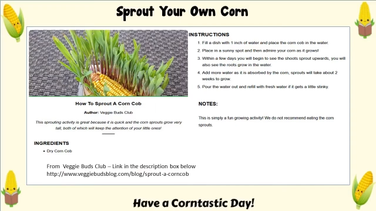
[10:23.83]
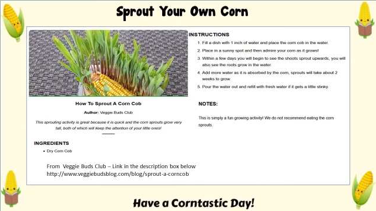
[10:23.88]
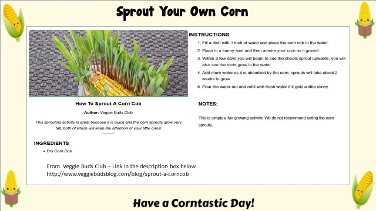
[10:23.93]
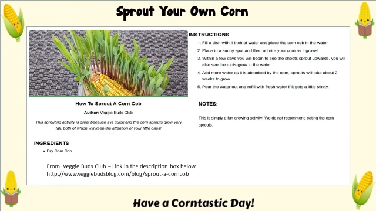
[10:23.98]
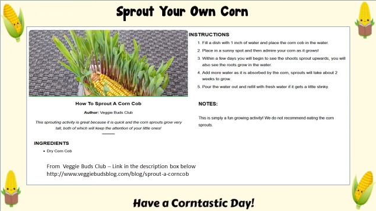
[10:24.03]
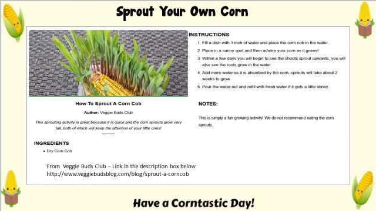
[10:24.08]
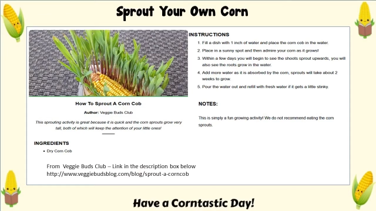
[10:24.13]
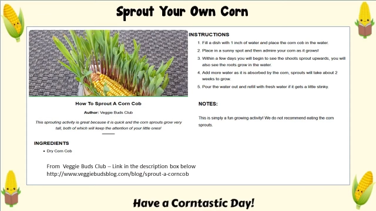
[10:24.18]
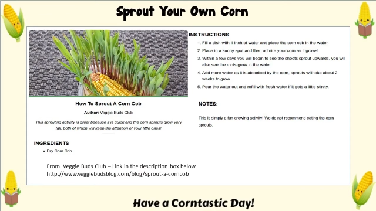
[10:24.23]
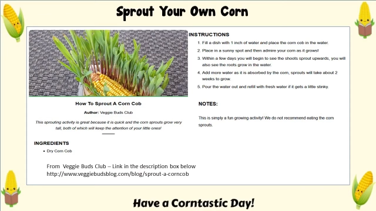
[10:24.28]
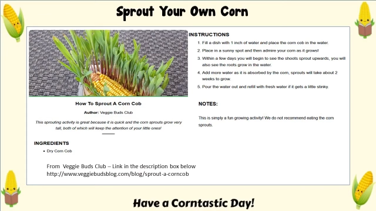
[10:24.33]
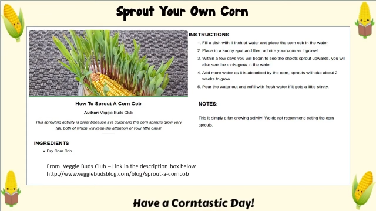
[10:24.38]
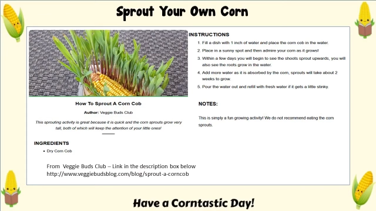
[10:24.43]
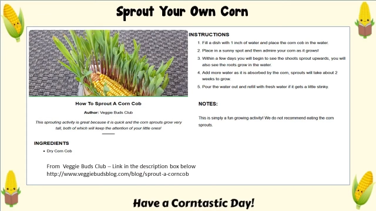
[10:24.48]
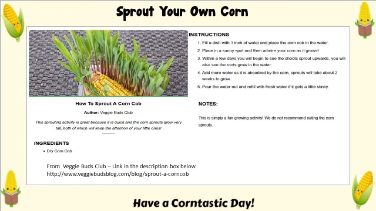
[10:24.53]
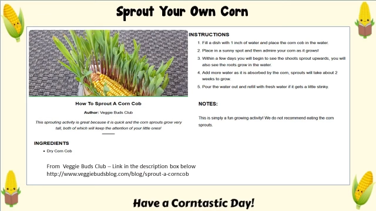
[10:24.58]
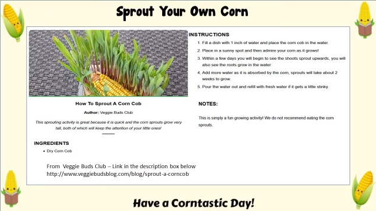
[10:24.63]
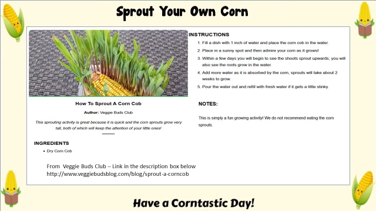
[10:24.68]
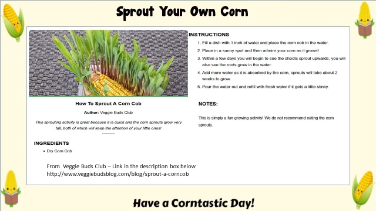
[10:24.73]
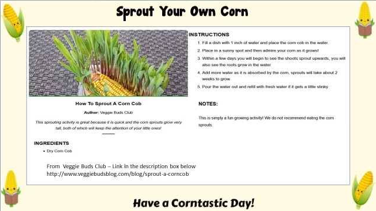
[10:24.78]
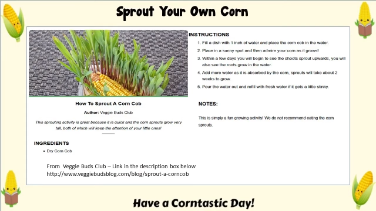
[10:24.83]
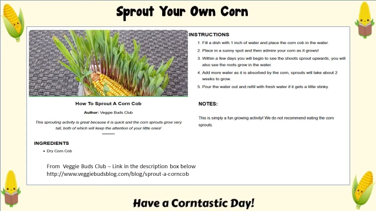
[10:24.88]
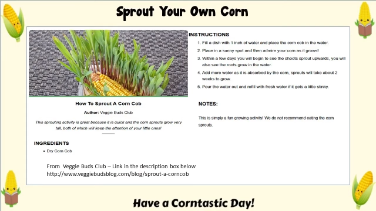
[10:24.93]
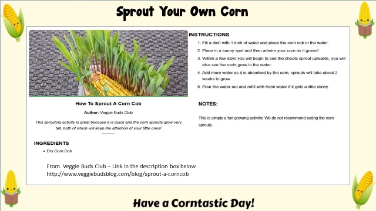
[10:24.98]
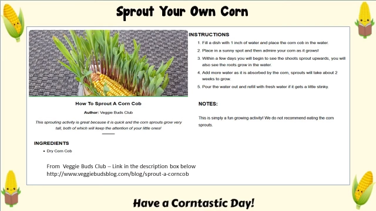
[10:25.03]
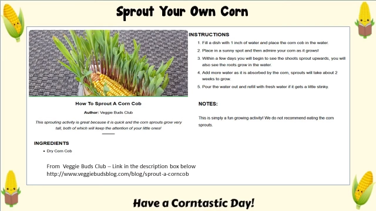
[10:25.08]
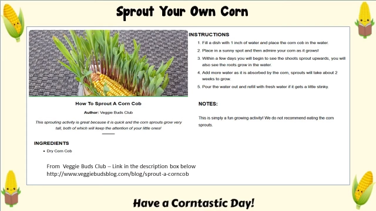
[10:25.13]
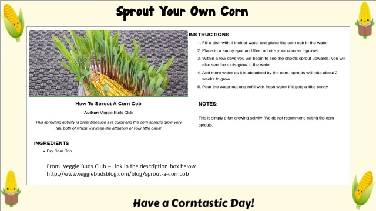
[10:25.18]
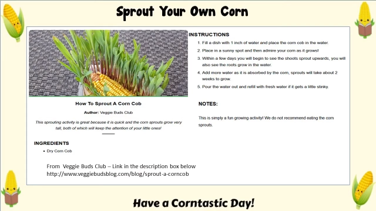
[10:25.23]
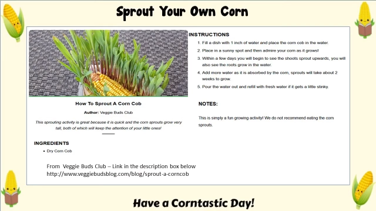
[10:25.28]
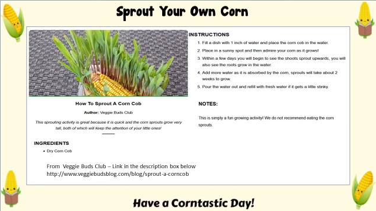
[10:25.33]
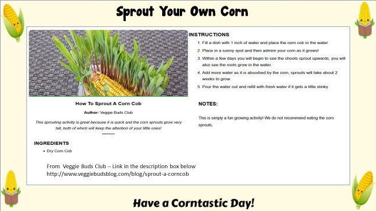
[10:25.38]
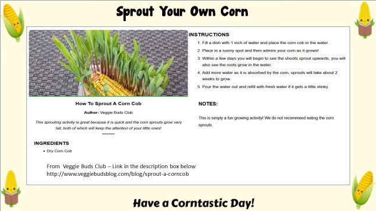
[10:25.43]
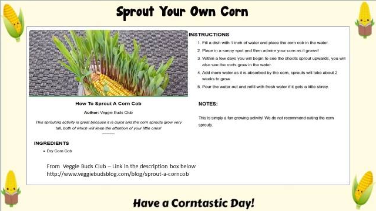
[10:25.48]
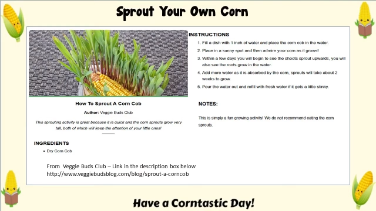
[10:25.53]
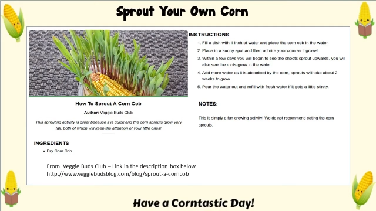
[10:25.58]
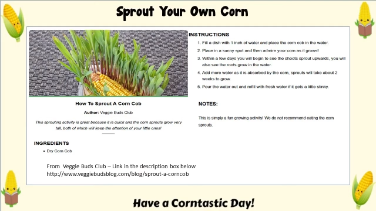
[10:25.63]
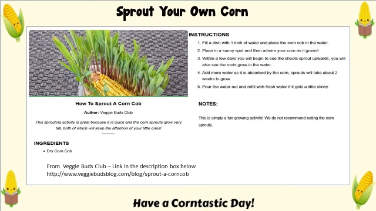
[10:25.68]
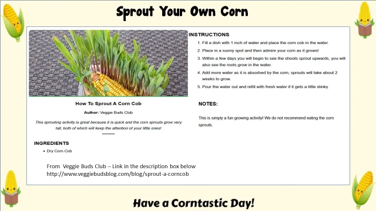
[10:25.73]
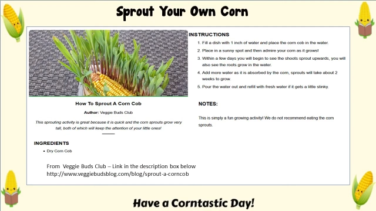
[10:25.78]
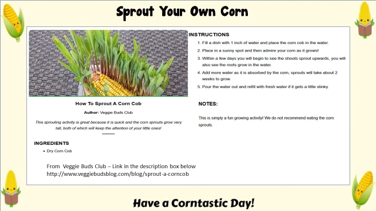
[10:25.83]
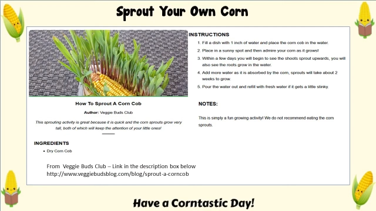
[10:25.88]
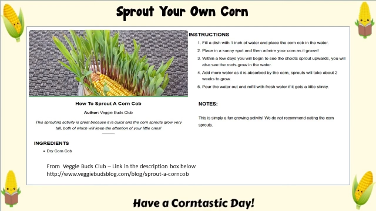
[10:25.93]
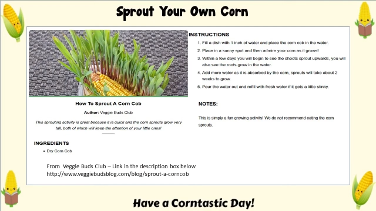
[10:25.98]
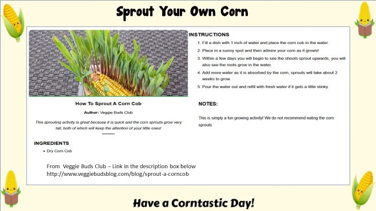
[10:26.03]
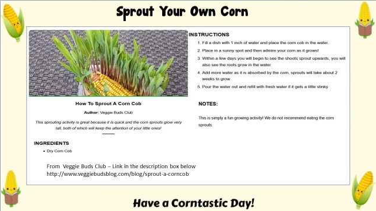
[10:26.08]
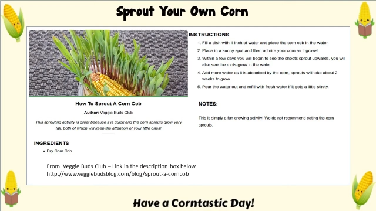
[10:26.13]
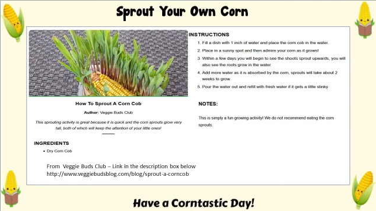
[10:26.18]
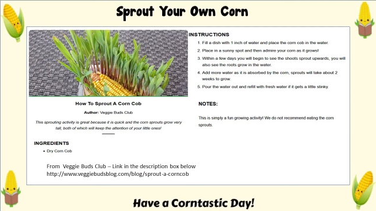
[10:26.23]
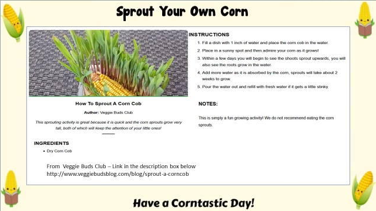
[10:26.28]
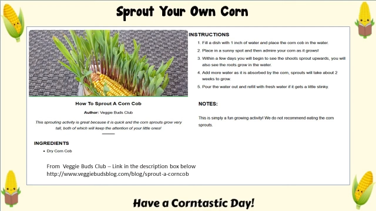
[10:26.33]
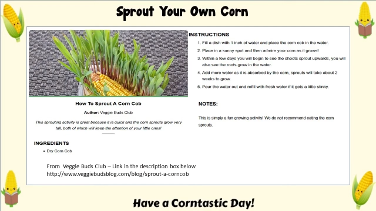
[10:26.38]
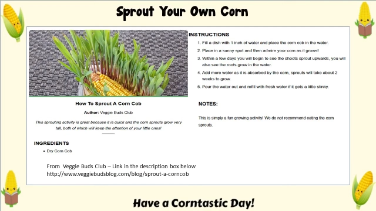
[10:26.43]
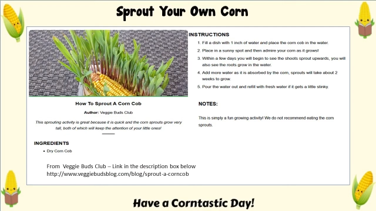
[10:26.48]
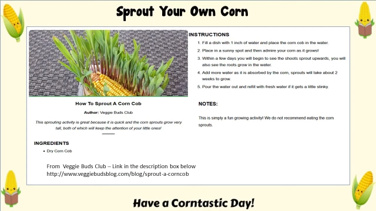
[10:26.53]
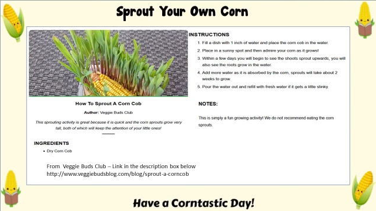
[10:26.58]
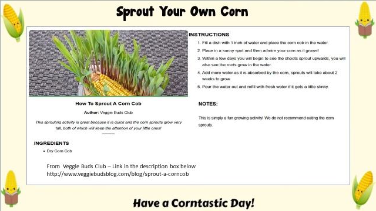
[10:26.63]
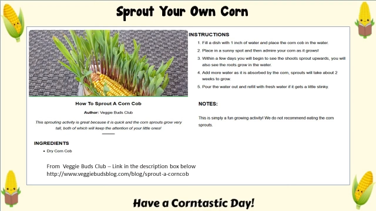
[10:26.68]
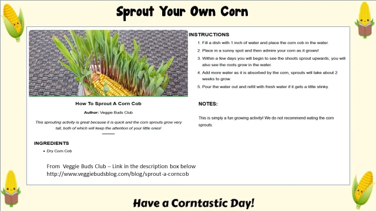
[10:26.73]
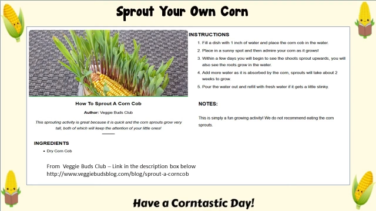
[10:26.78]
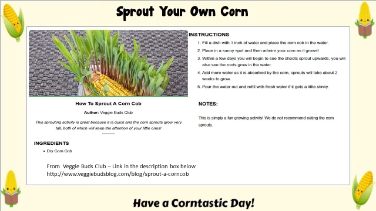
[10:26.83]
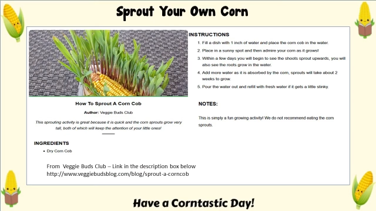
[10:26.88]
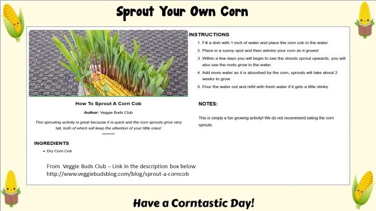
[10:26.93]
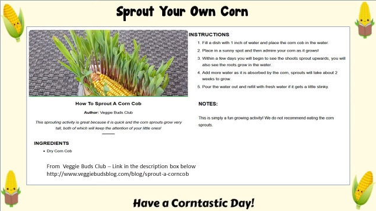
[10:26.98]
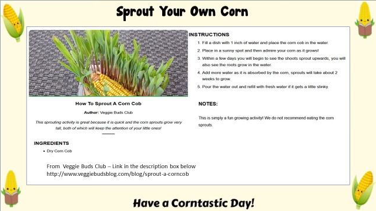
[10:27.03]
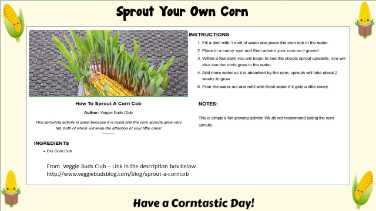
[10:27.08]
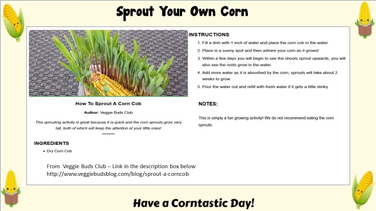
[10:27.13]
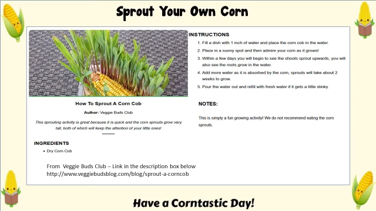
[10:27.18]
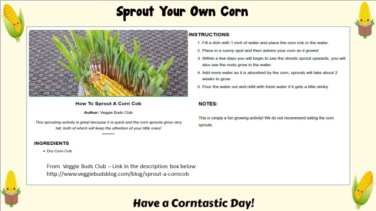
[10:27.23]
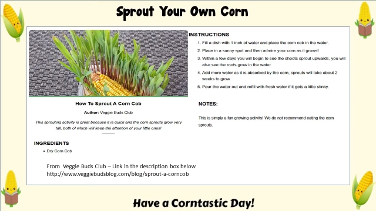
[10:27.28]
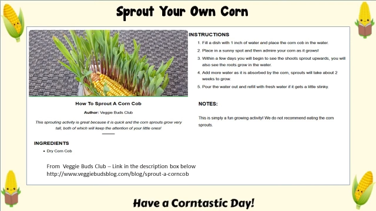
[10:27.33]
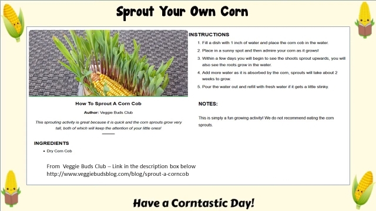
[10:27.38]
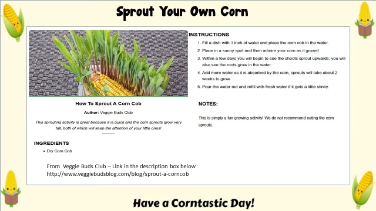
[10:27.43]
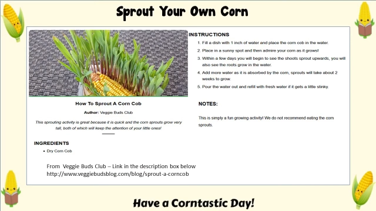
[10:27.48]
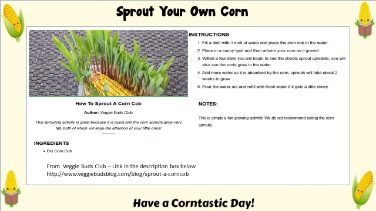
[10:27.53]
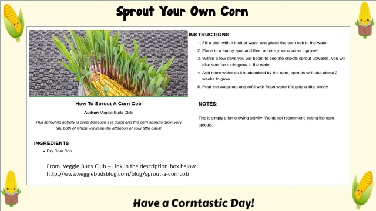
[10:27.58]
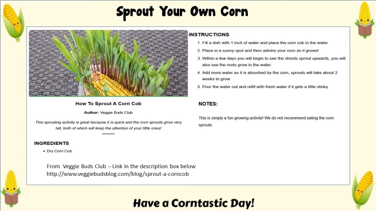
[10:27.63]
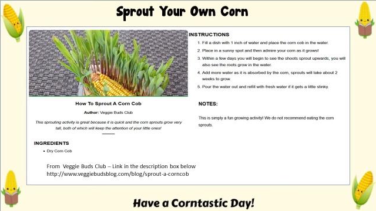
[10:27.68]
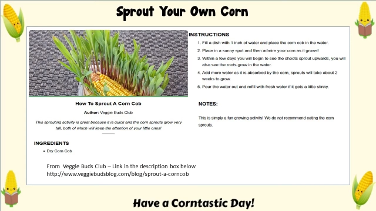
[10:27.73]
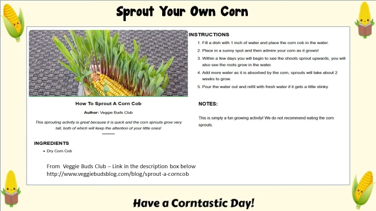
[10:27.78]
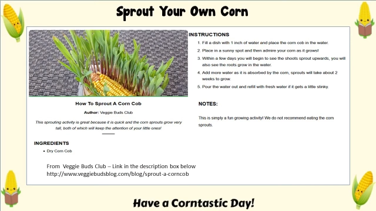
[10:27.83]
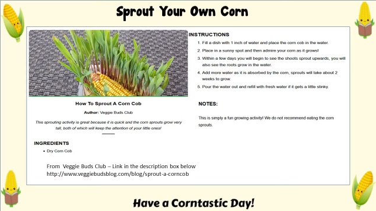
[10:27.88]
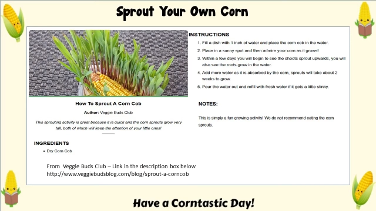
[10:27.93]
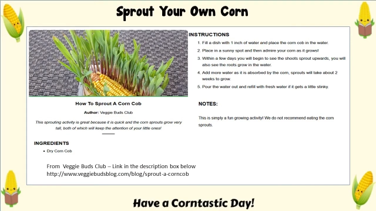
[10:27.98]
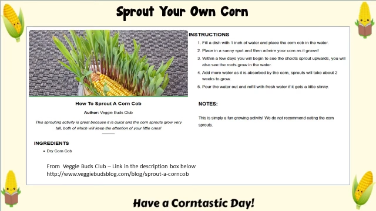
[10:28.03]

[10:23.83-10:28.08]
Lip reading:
No face is visible, so there are no lips to read.